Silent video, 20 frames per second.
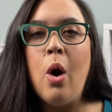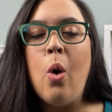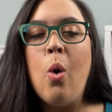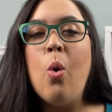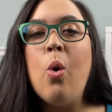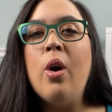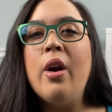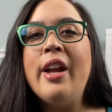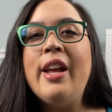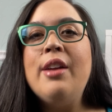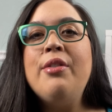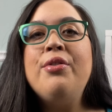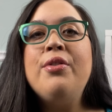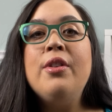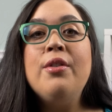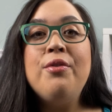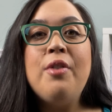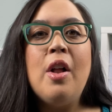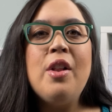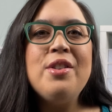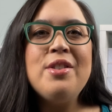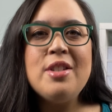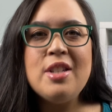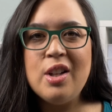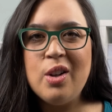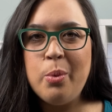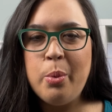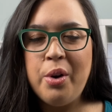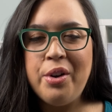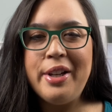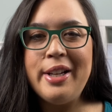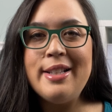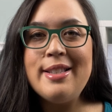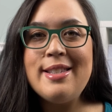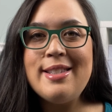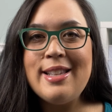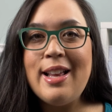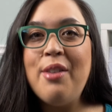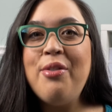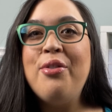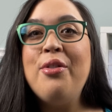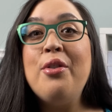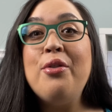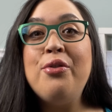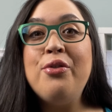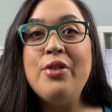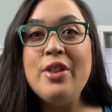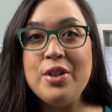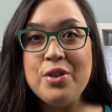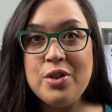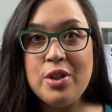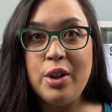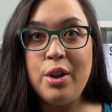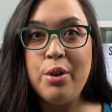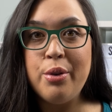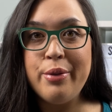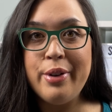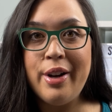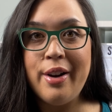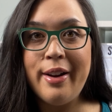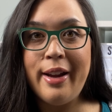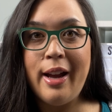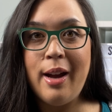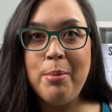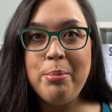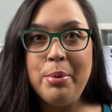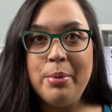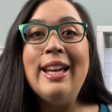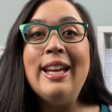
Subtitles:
or if the volunteer work itself fills a career gap.